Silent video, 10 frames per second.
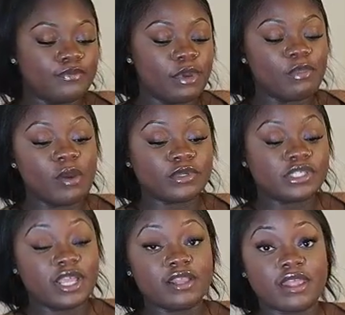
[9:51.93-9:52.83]
remember i was
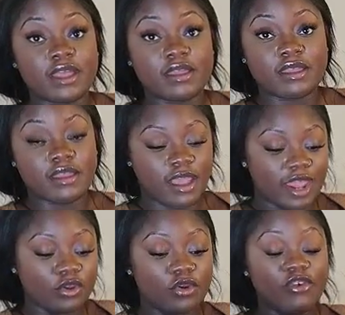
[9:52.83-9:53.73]
saying that
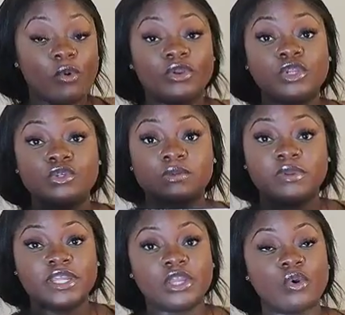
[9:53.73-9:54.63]
i didn't know if i wanted to use a
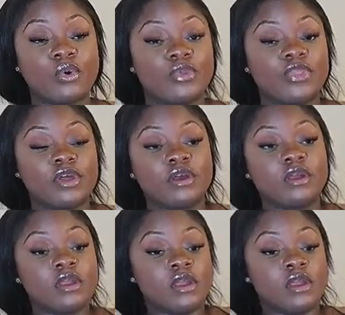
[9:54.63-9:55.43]
blanket or the